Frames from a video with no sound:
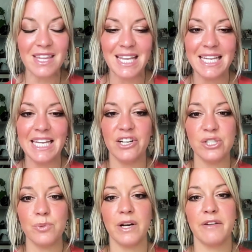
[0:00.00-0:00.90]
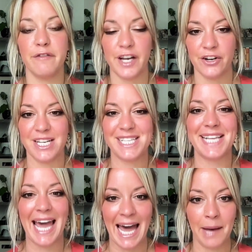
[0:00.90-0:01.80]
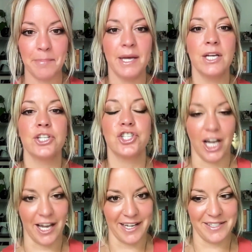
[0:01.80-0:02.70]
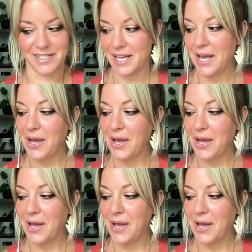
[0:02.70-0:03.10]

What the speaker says: Here's where Veri's app shines.